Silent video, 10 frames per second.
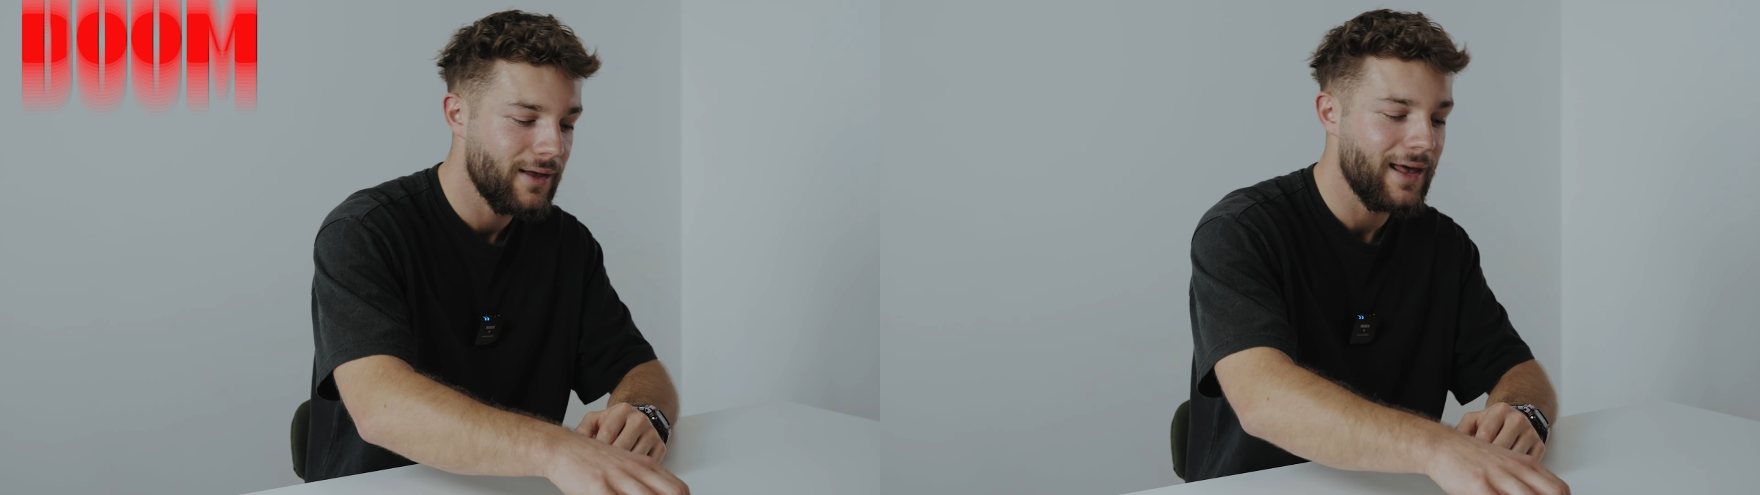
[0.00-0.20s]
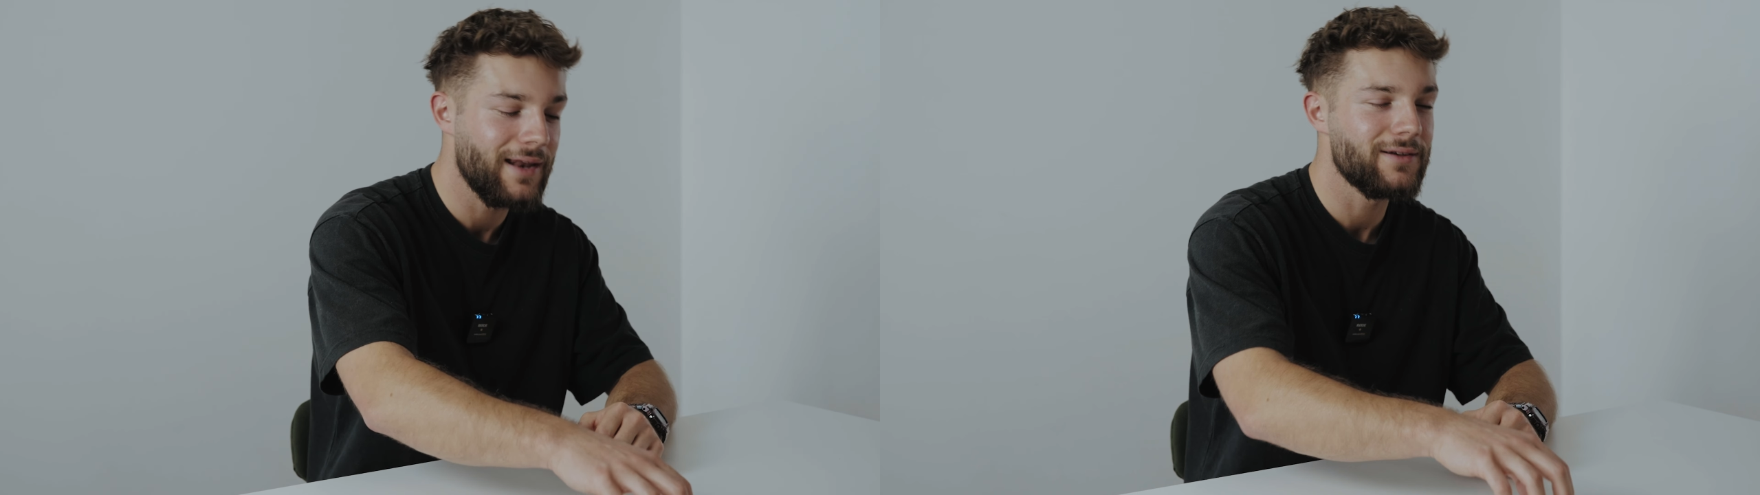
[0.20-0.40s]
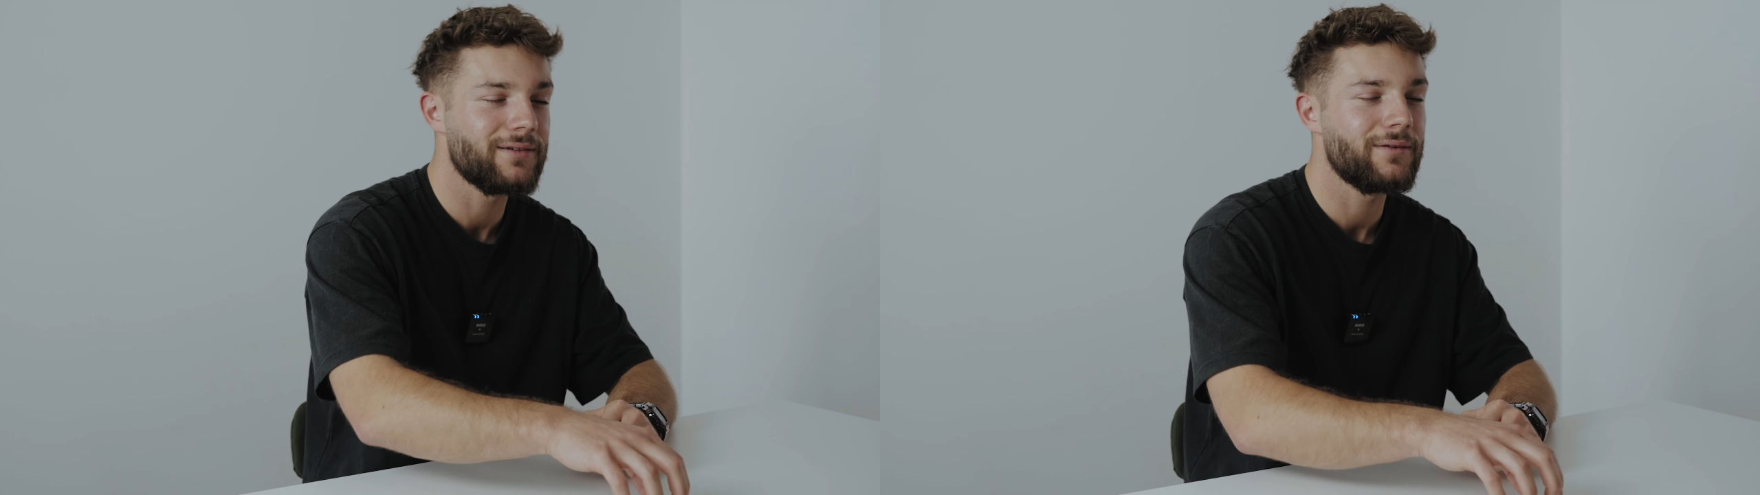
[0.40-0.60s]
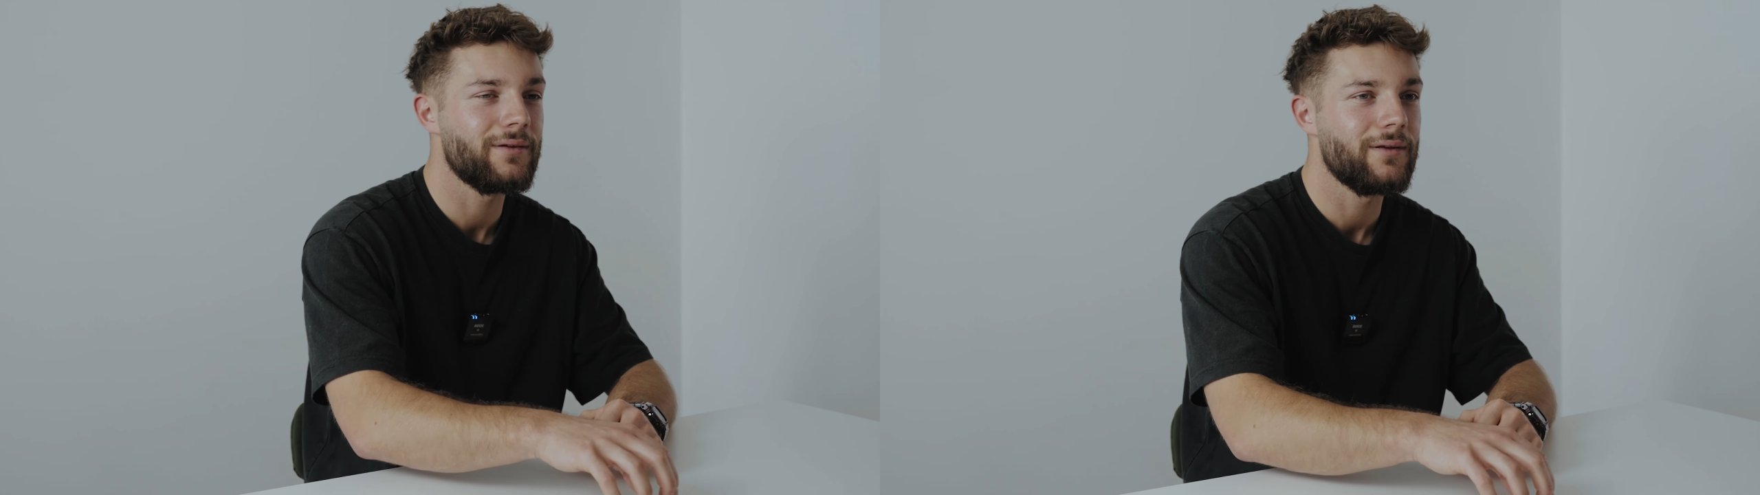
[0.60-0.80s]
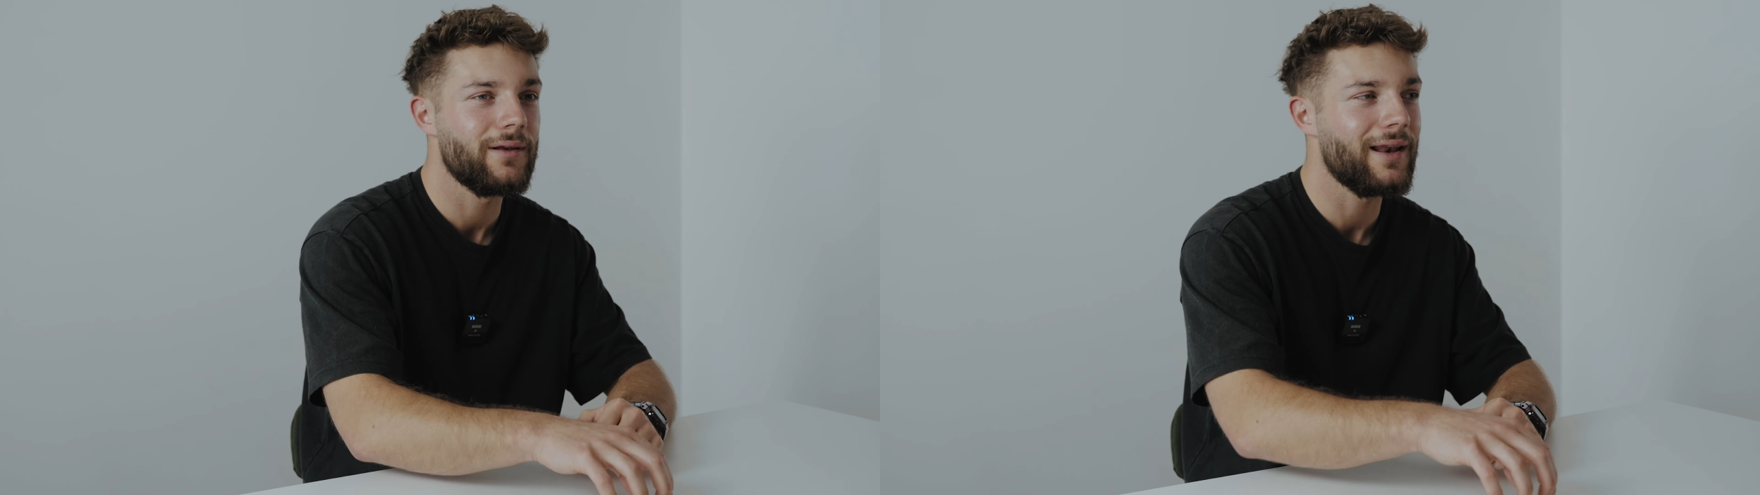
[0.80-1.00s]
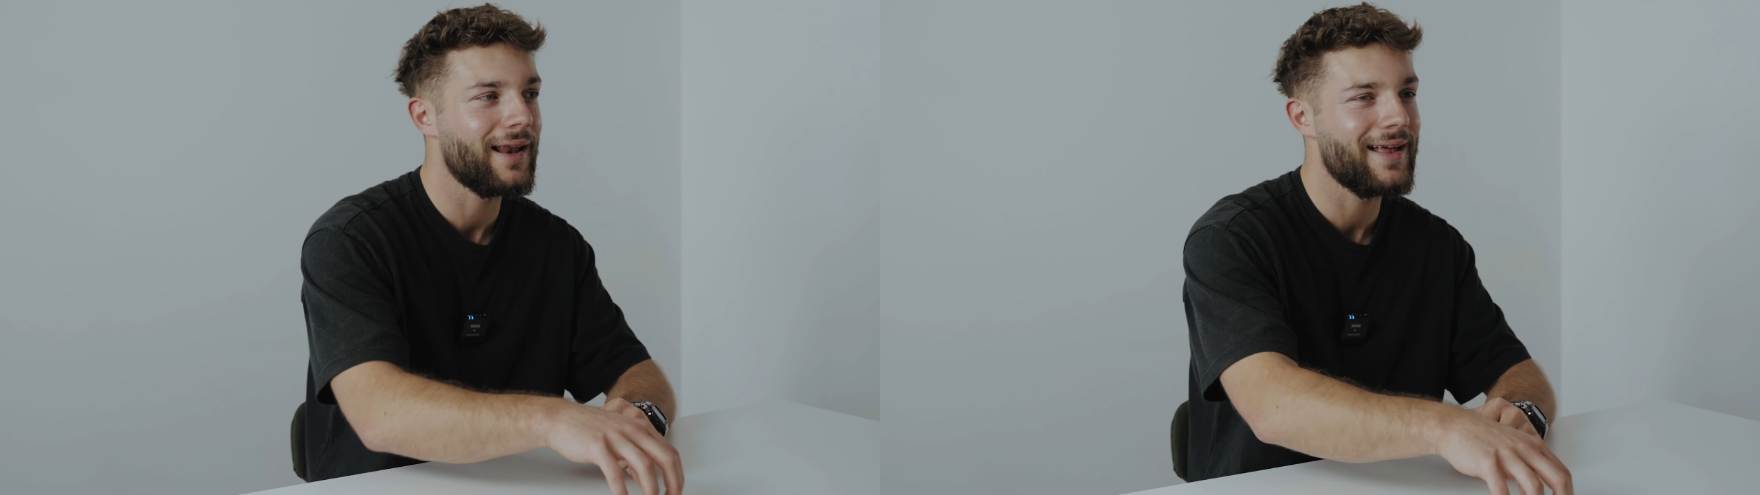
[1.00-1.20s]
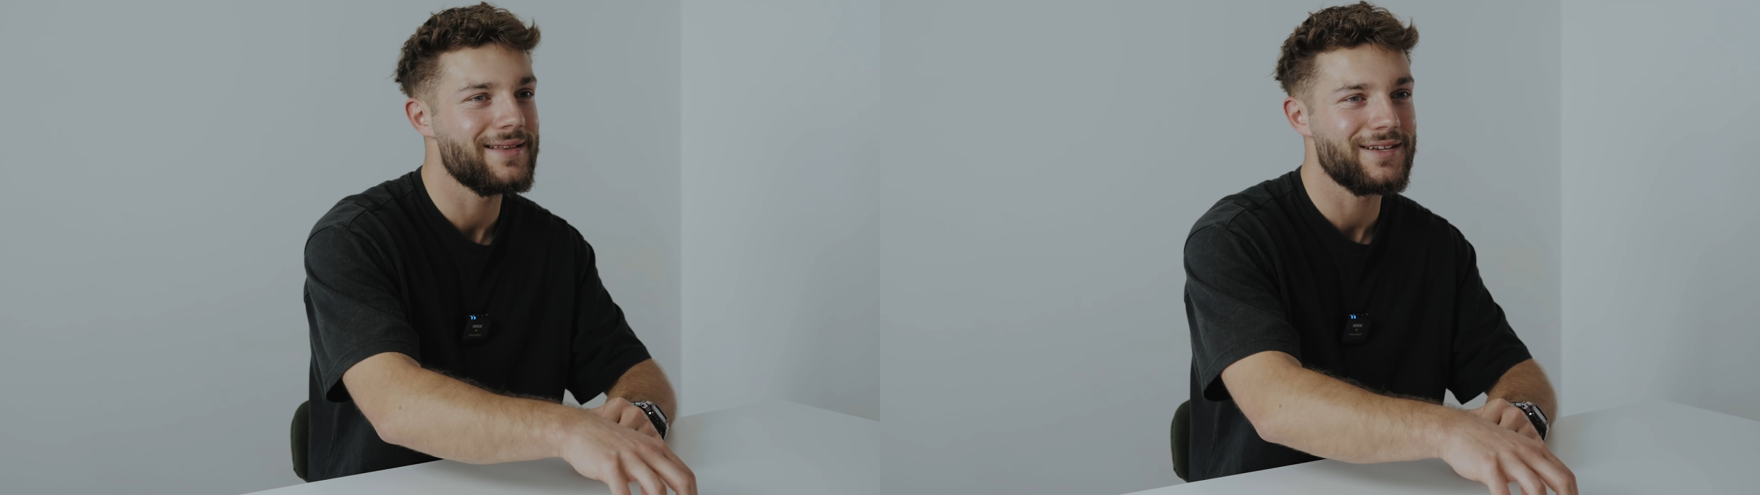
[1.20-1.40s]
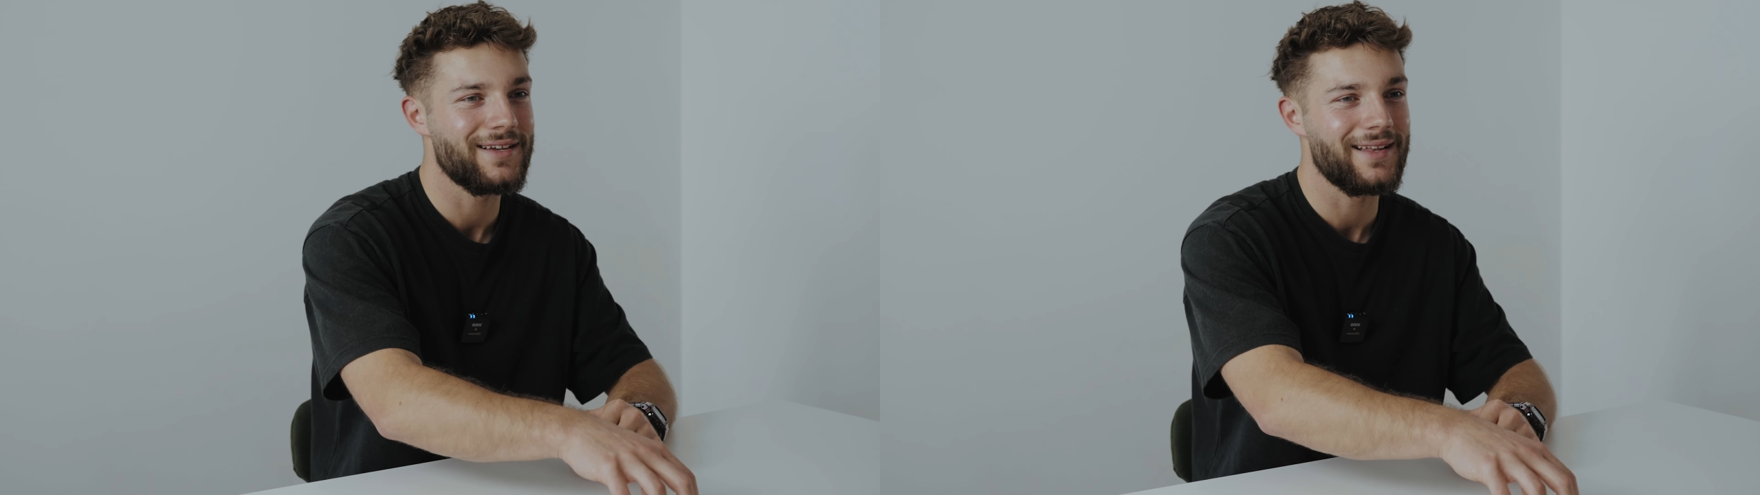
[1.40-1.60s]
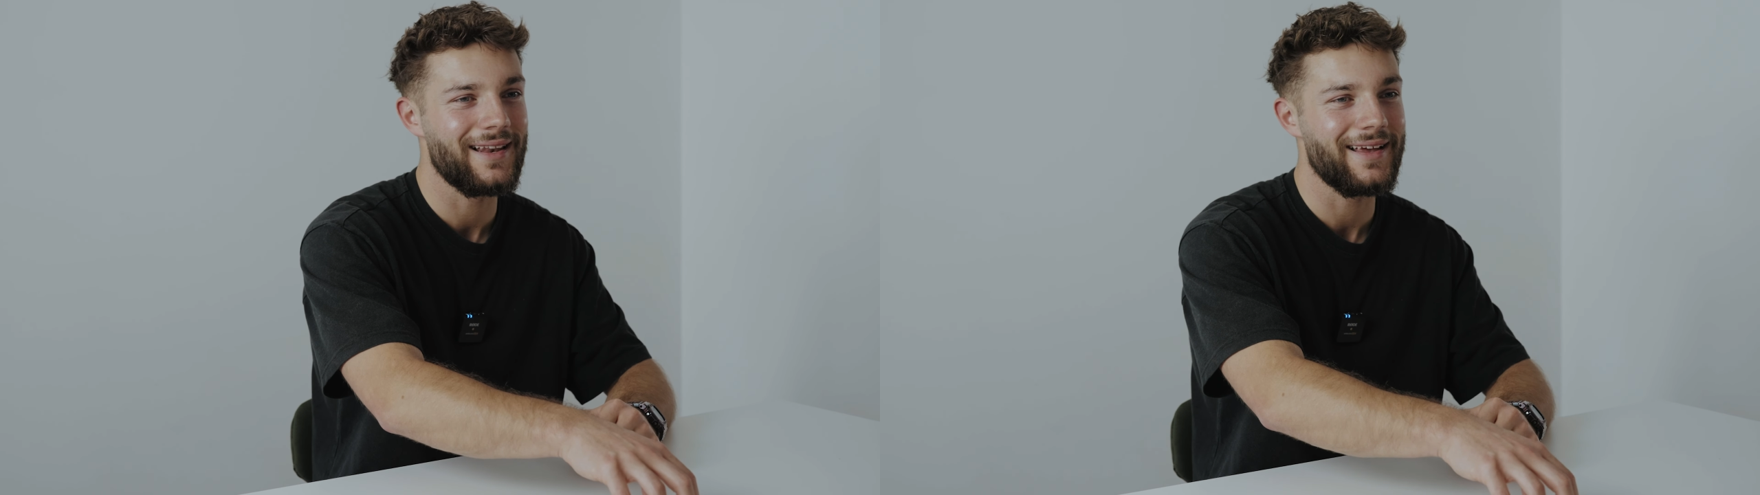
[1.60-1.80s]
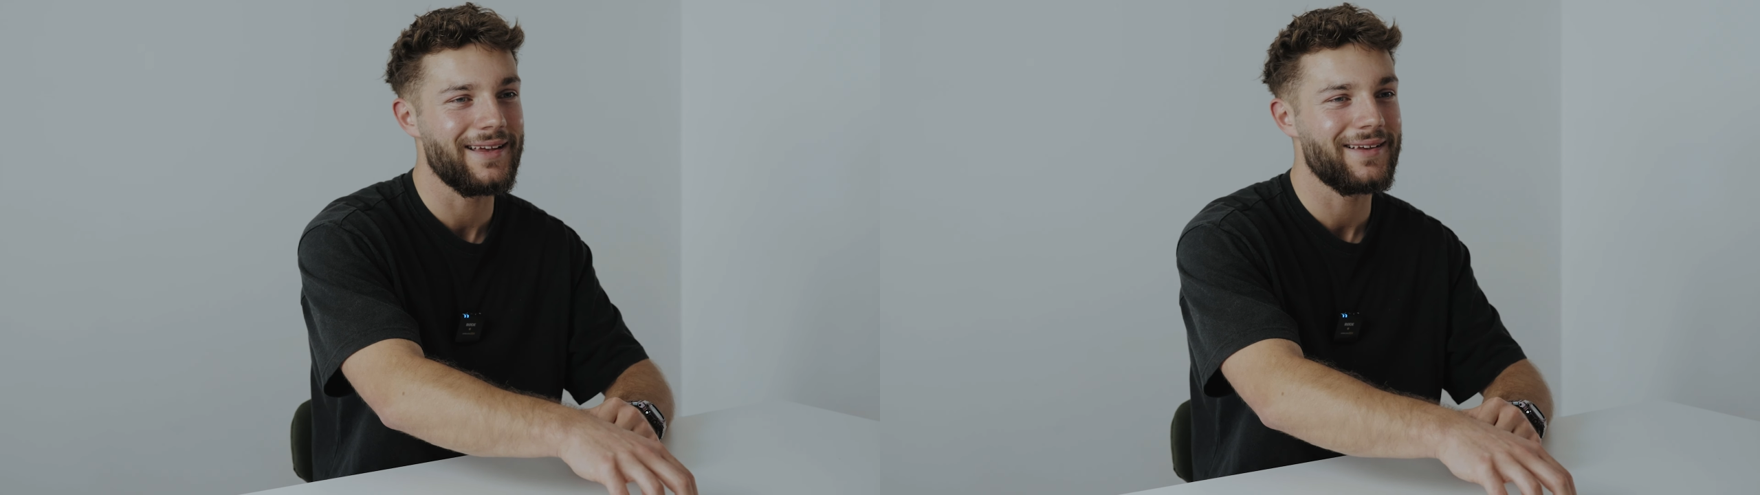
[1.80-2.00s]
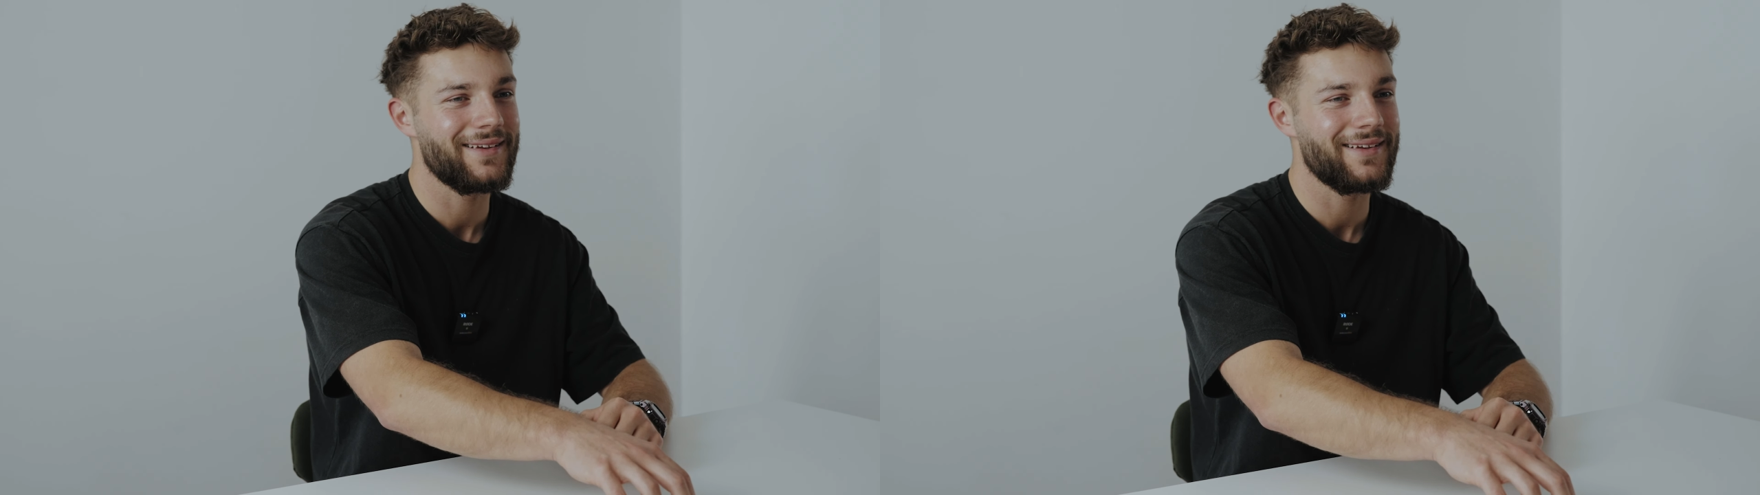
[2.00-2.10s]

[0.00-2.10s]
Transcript: and then just lands in the lake.